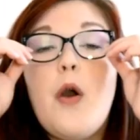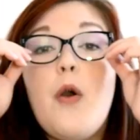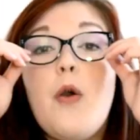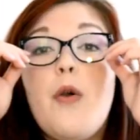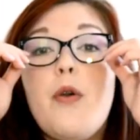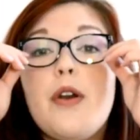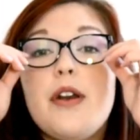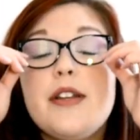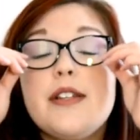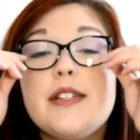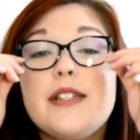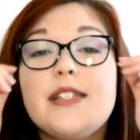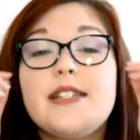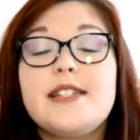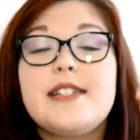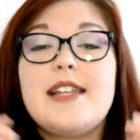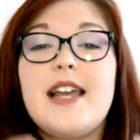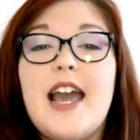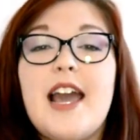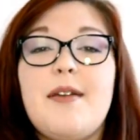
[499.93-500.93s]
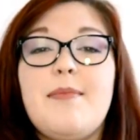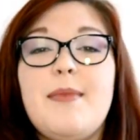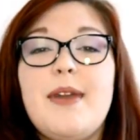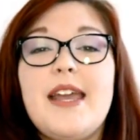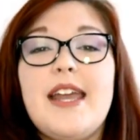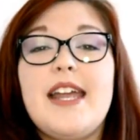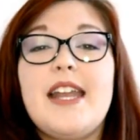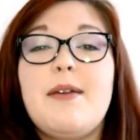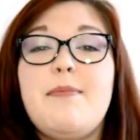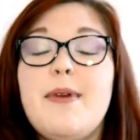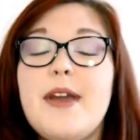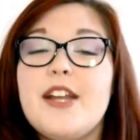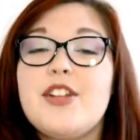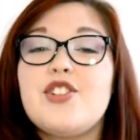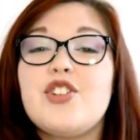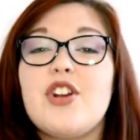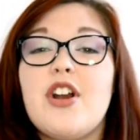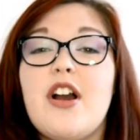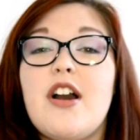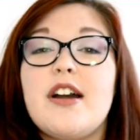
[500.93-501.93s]
Or tag me in a
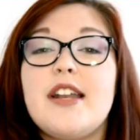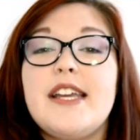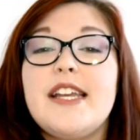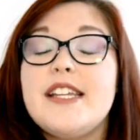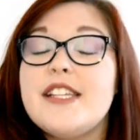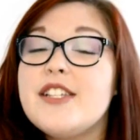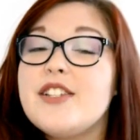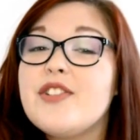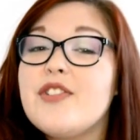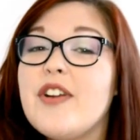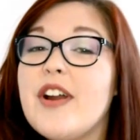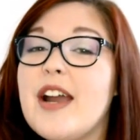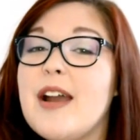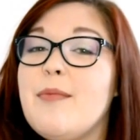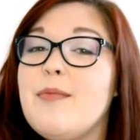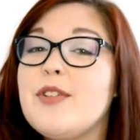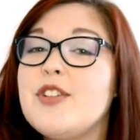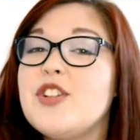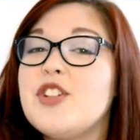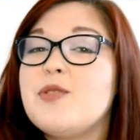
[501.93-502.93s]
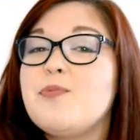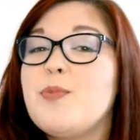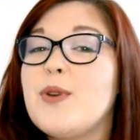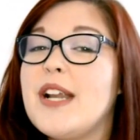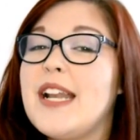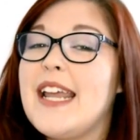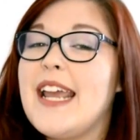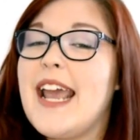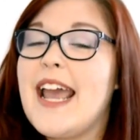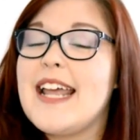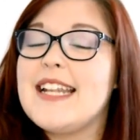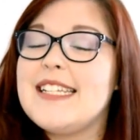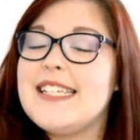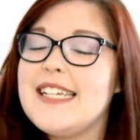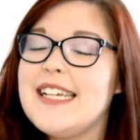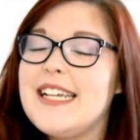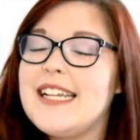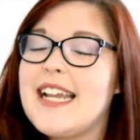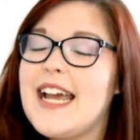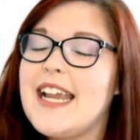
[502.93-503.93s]
picture on Instagram, which is
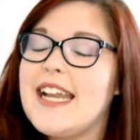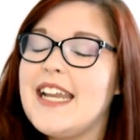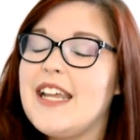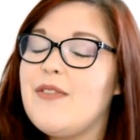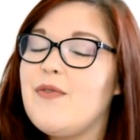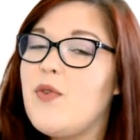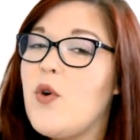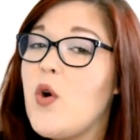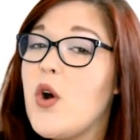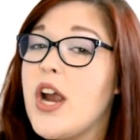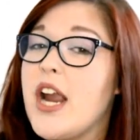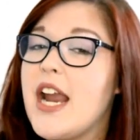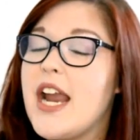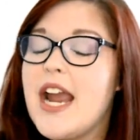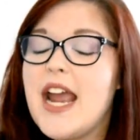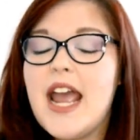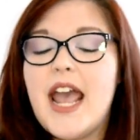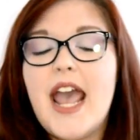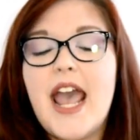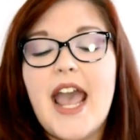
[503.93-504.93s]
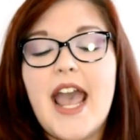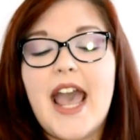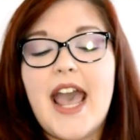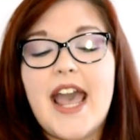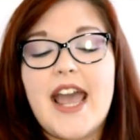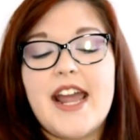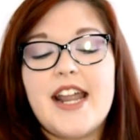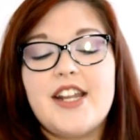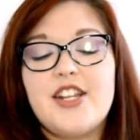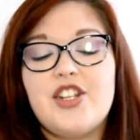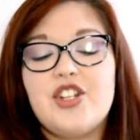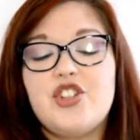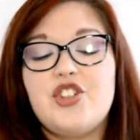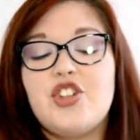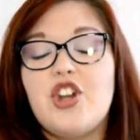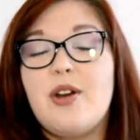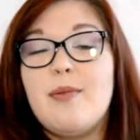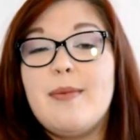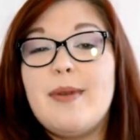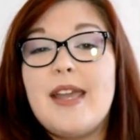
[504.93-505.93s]
BrittanyNT94, and
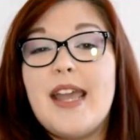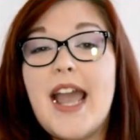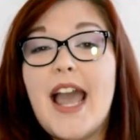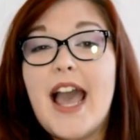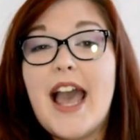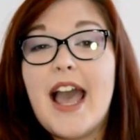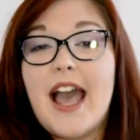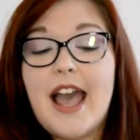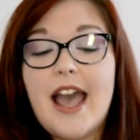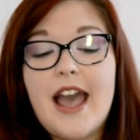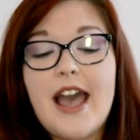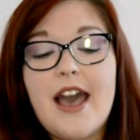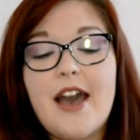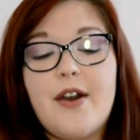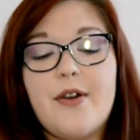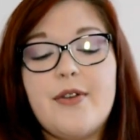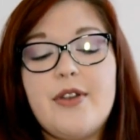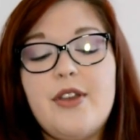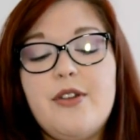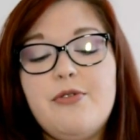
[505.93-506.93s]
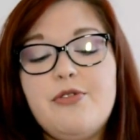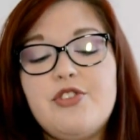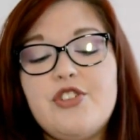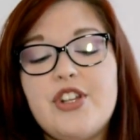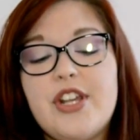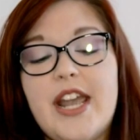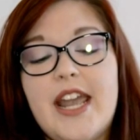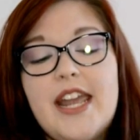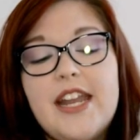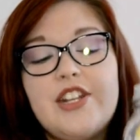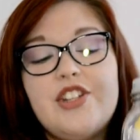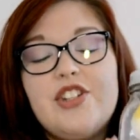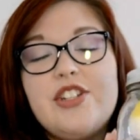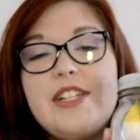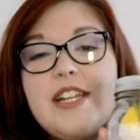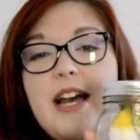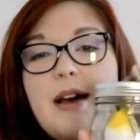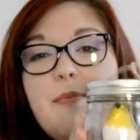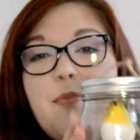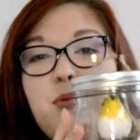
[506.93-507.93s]
show me how you changed
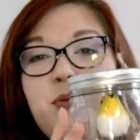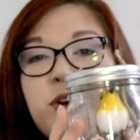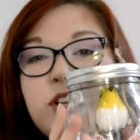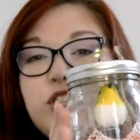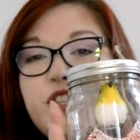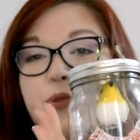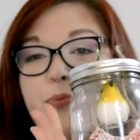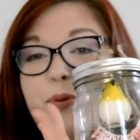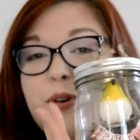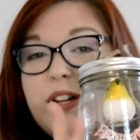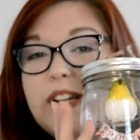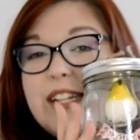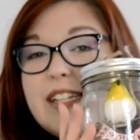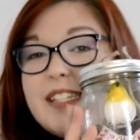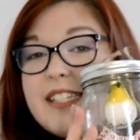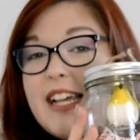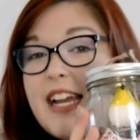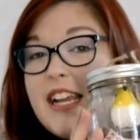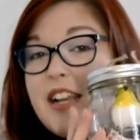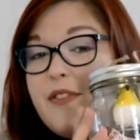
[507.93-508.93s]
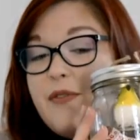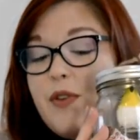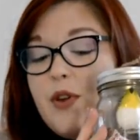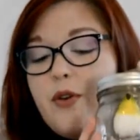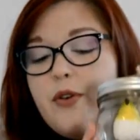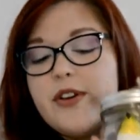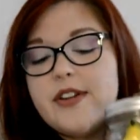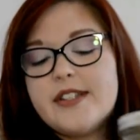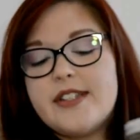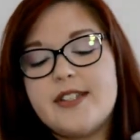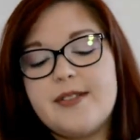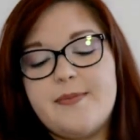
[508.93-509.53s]
up what you put inside of yours.